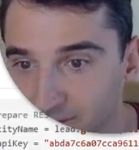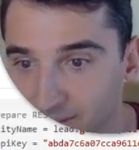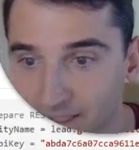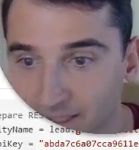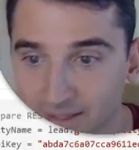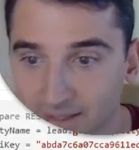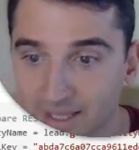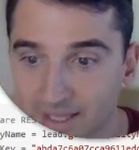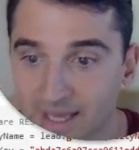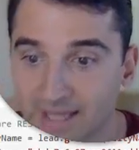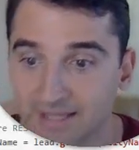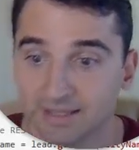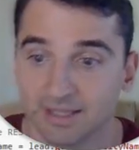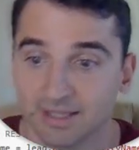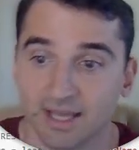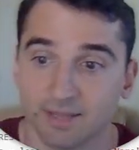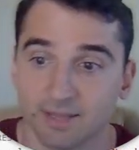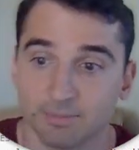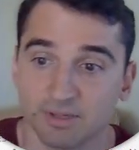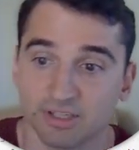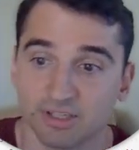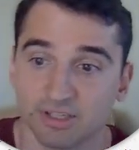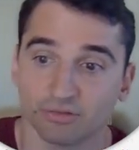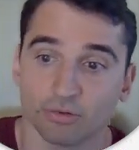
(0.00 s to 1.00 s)
And
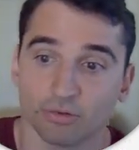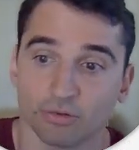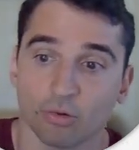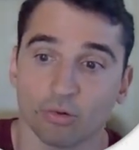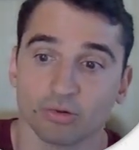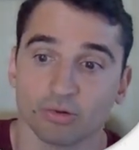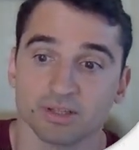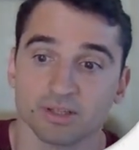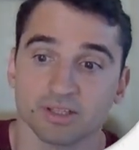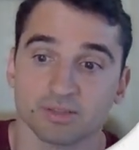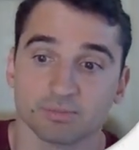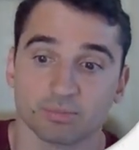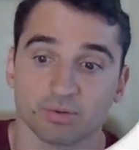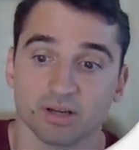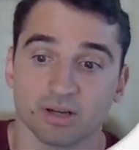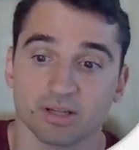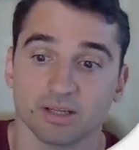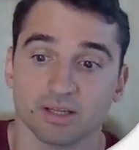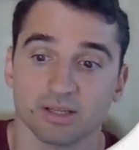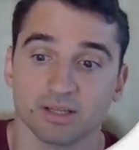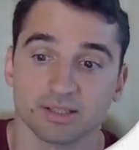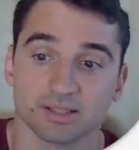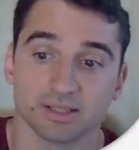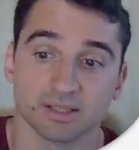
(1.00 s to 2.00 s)
that piece of code is
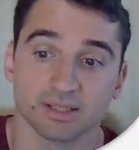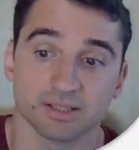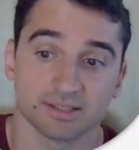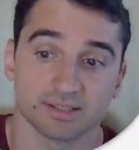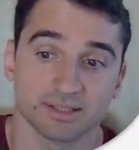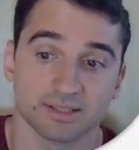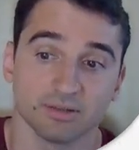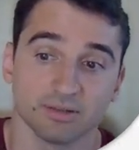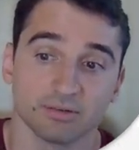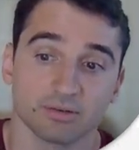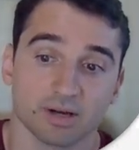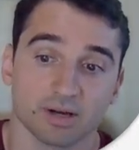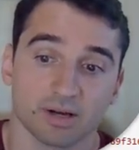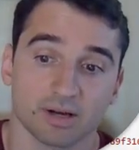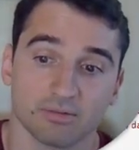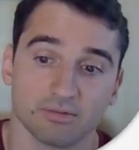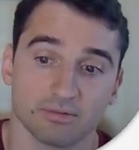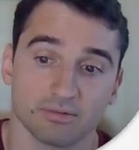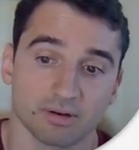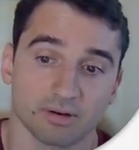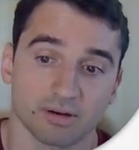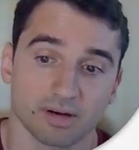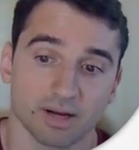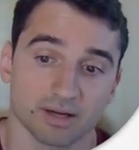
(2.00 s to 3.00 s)
it's still
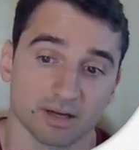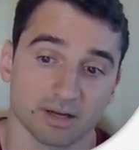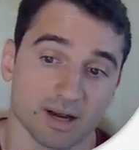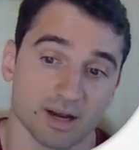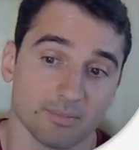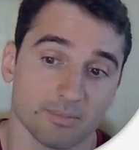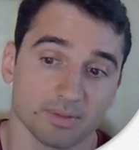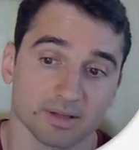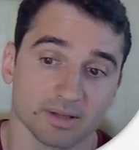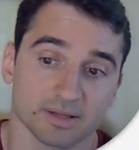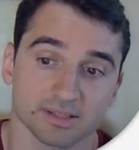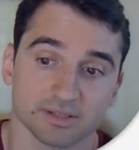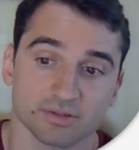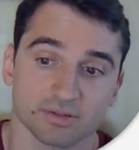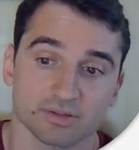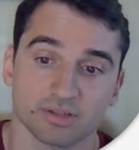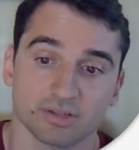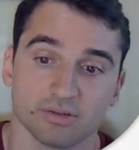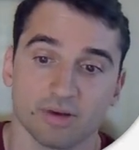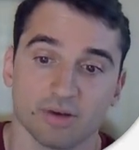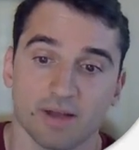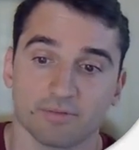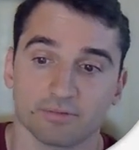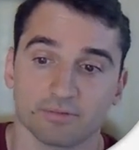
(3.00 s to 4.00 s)
kind of complex. You
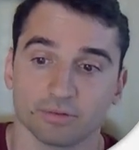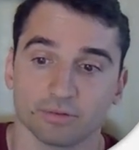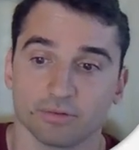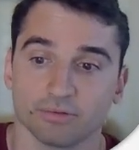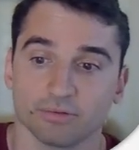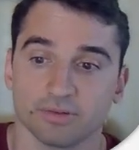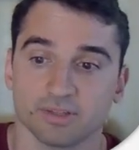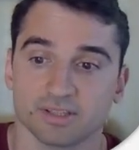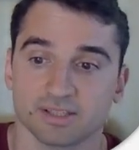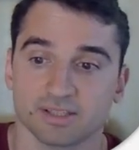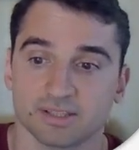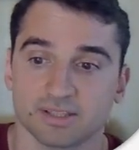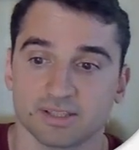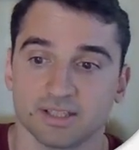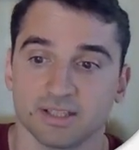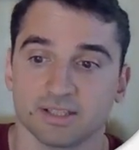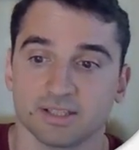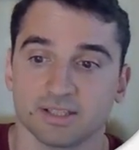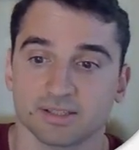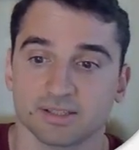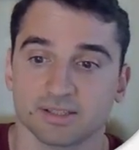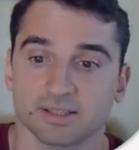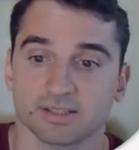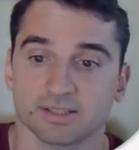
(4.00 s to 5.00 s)
still have to know the
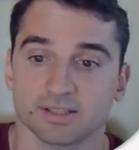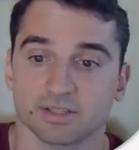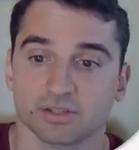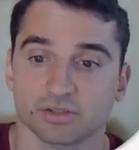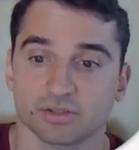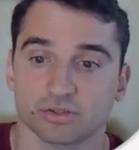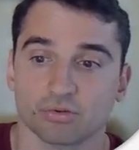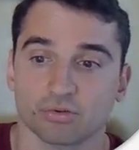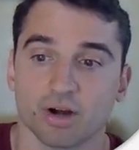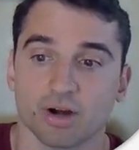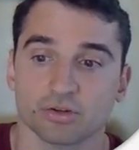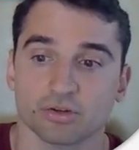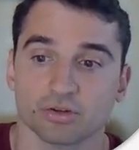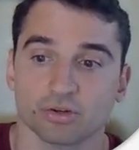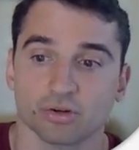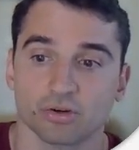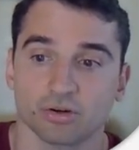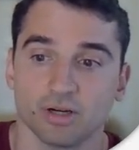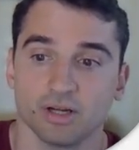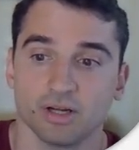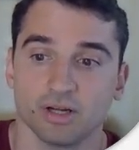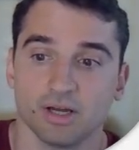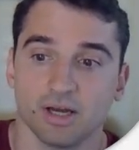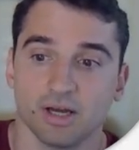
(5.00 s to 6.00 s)
syntaxes and structure
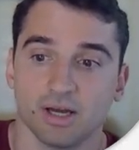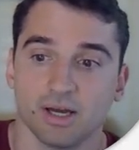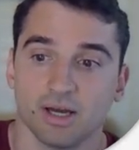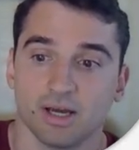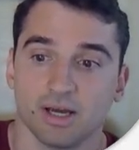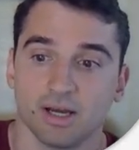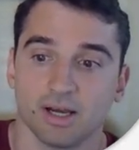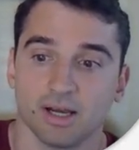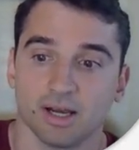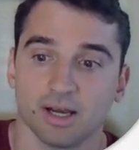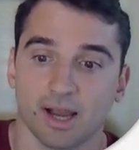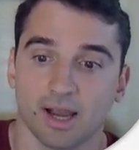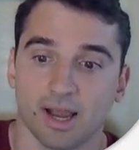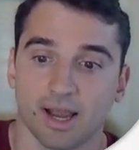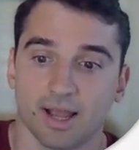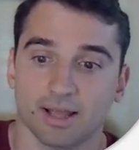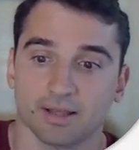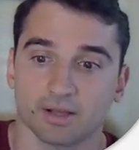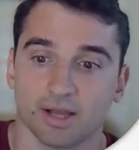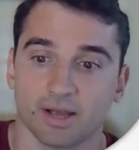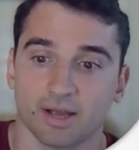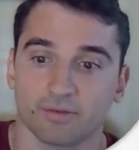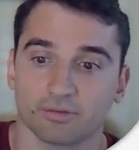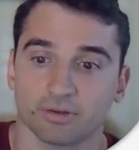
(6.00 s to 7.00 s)

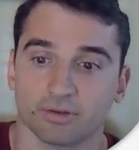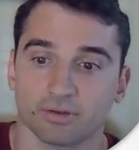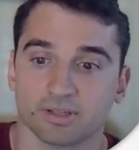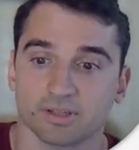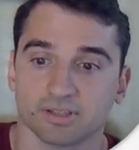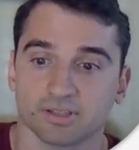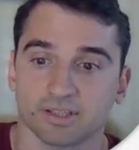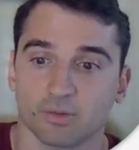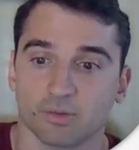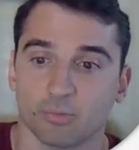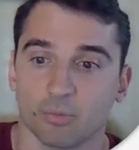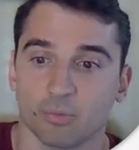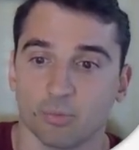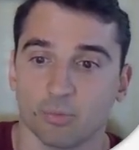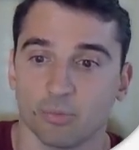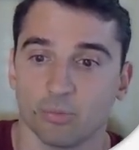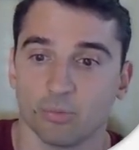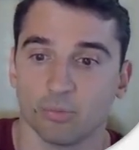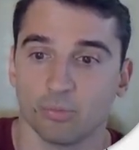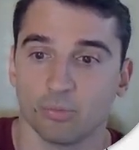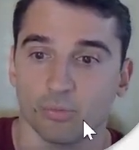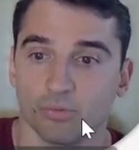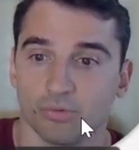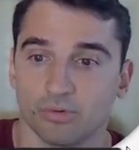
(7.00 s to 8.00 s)
and have to understand
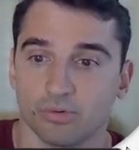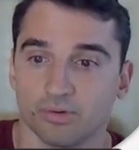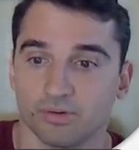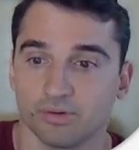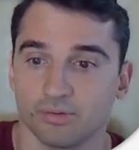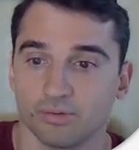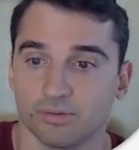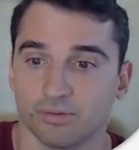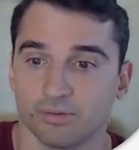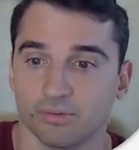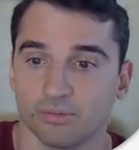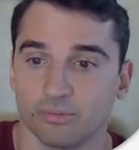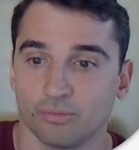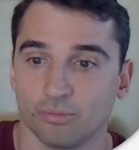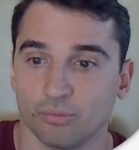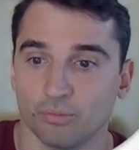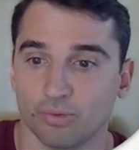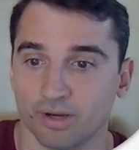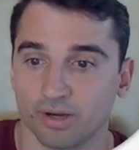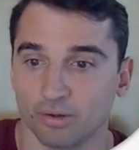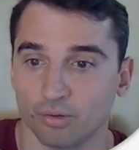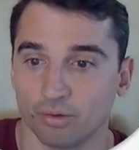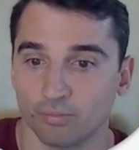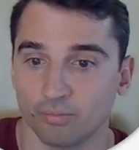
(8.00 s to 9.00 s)

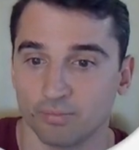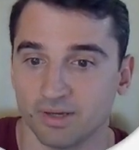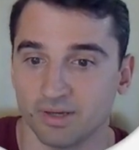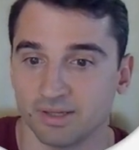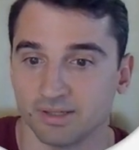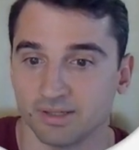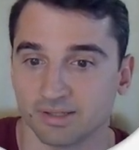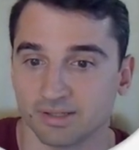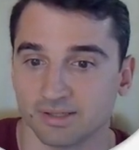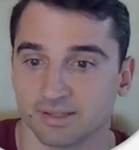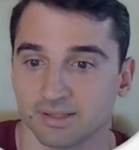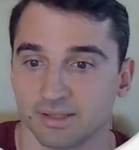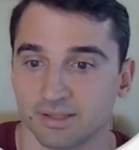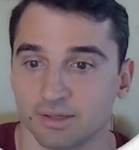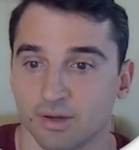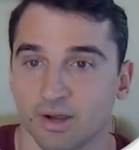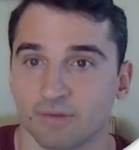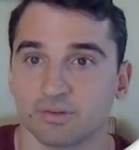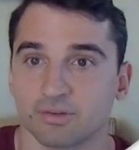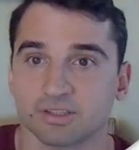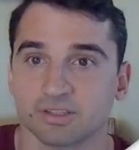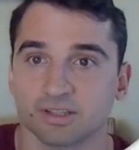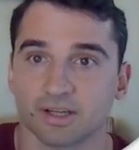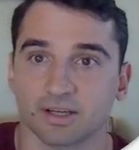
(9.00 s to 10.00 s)
what it all means. You
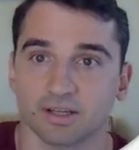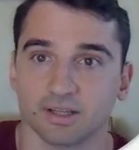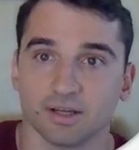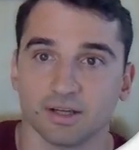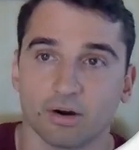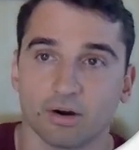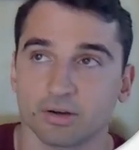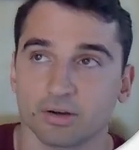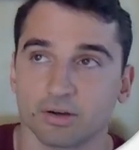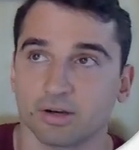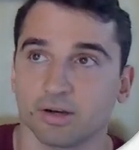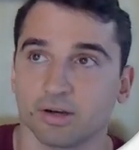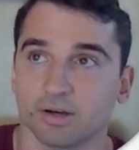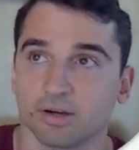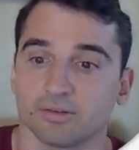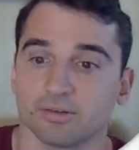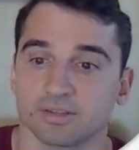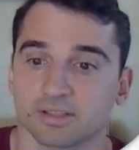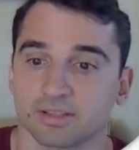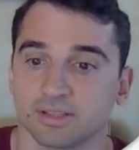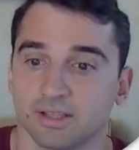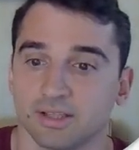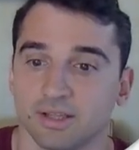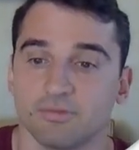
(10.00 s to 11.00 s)
have to study the
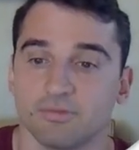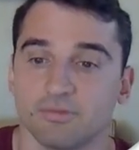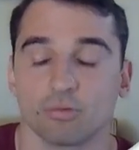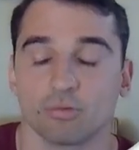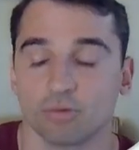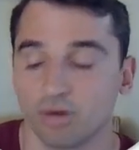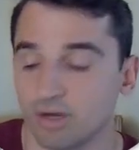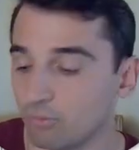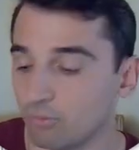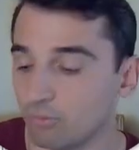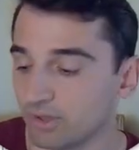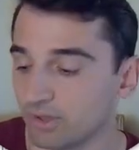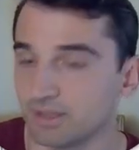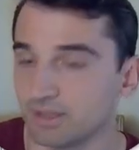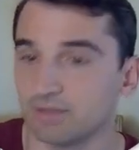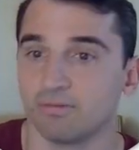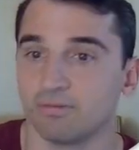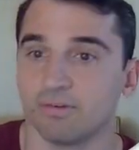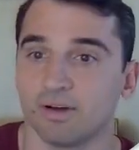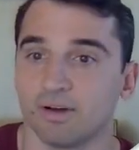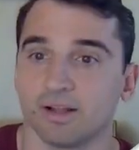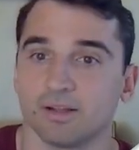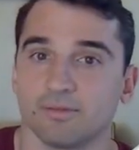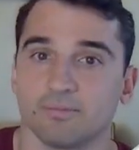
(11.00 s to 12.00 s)
articles. If you really want
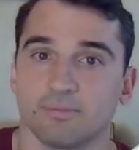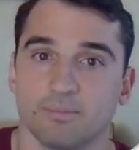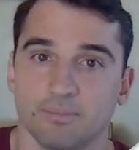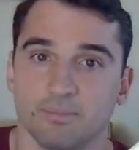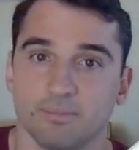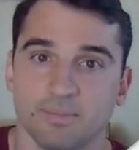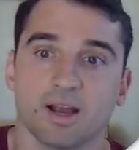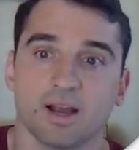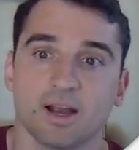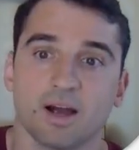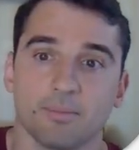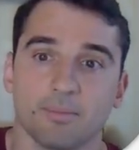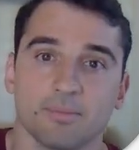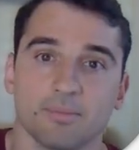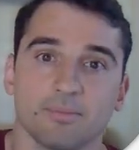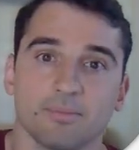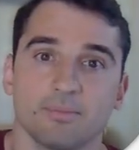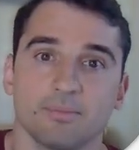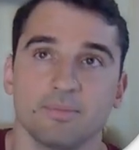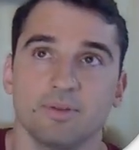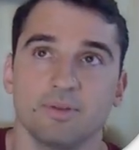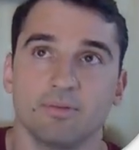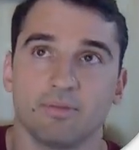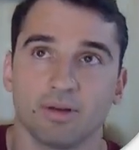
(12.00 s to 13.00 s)
to become
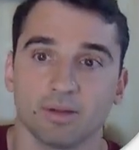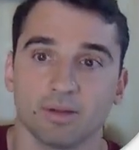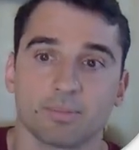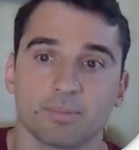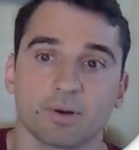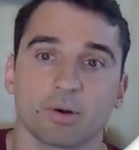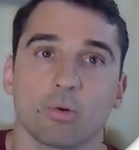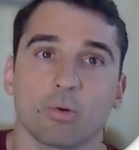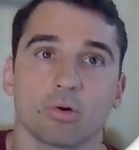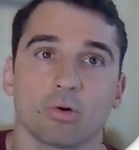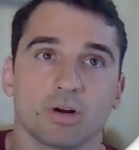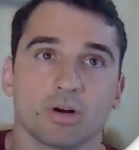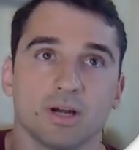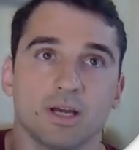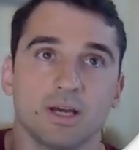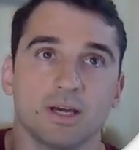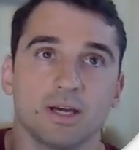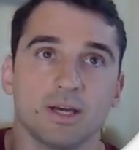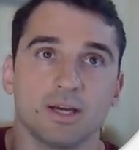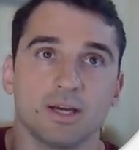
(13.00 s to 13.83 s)
developer or